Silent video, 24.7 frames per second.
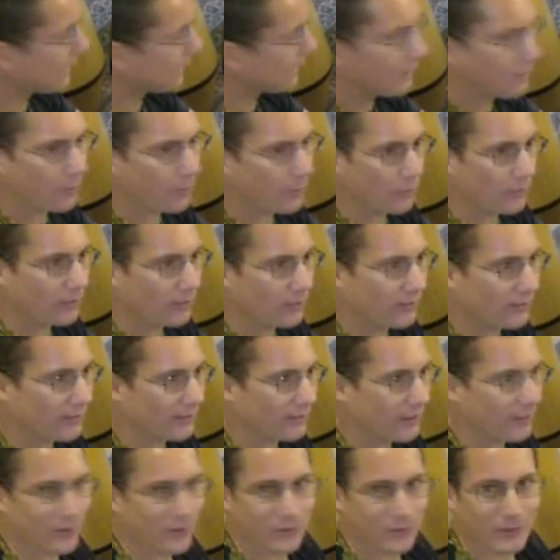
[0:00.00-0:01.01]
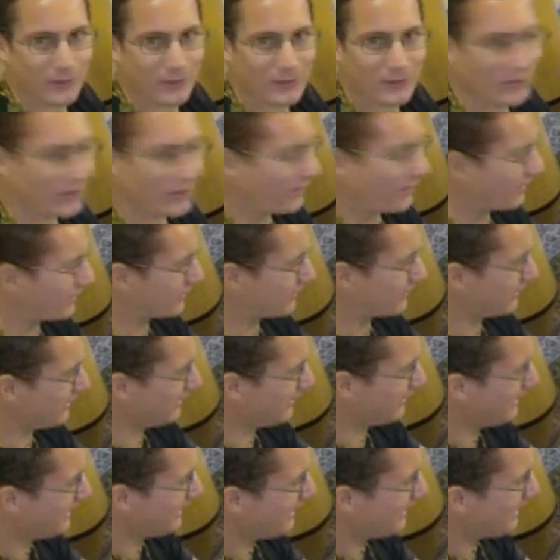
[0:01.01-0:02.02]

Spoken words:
I can hear a Mrdanga coming from outside actually.